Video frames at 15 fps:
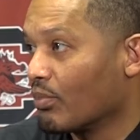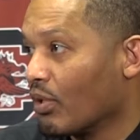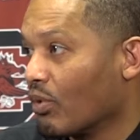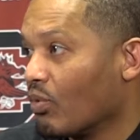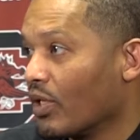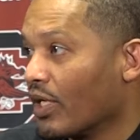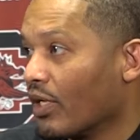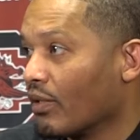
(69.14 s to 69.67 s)

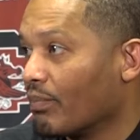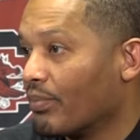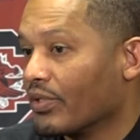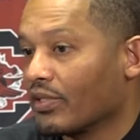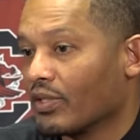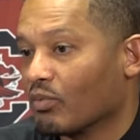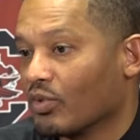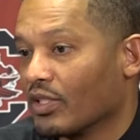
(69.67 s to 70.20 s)
ball well,
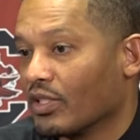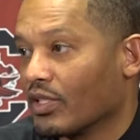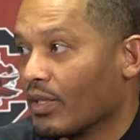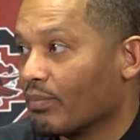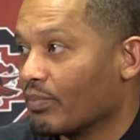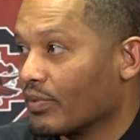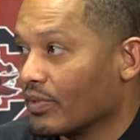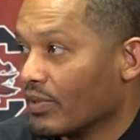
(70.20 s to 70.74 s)
but then we end
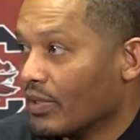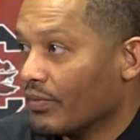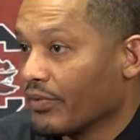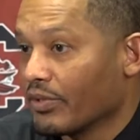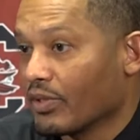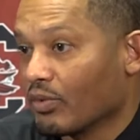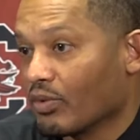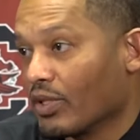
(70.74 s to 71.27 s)
up,
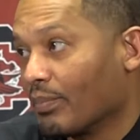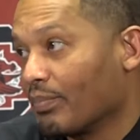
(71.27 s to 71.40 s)
you know, we're